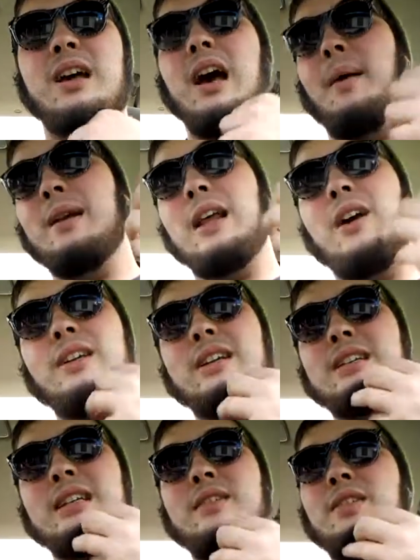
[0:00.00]
Hell, it
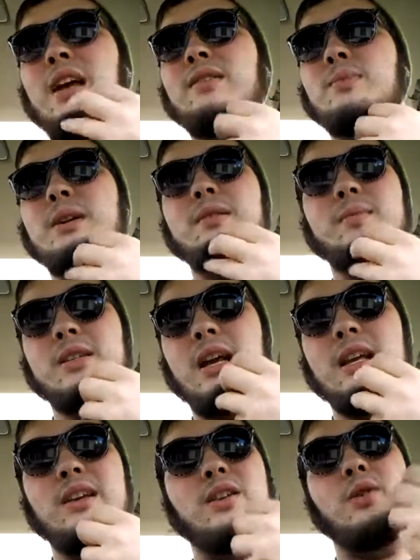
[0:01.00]
doesn't even have to be a
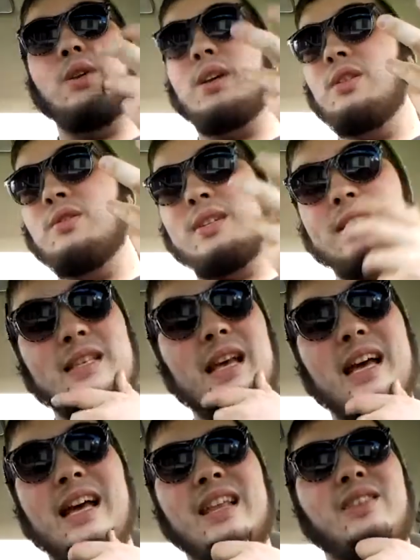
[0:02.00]
machete. You can use a
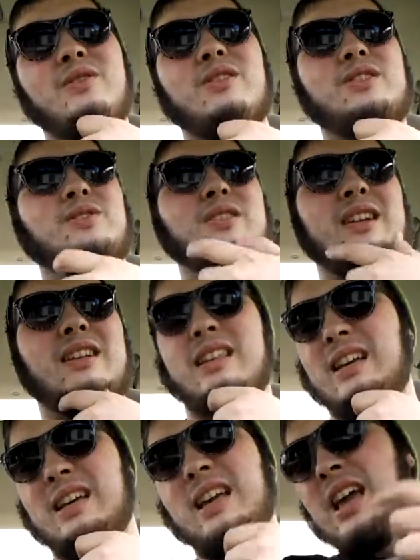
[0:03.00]
scythe. You can use
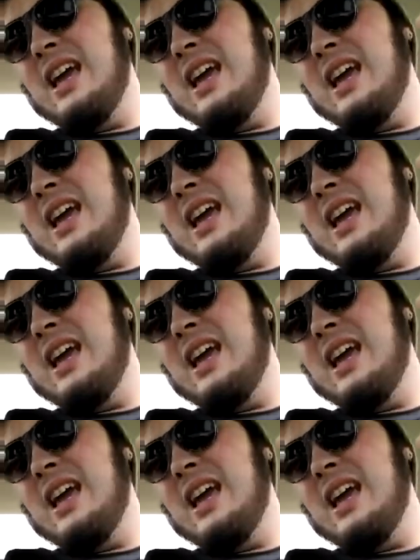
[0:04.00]
anything.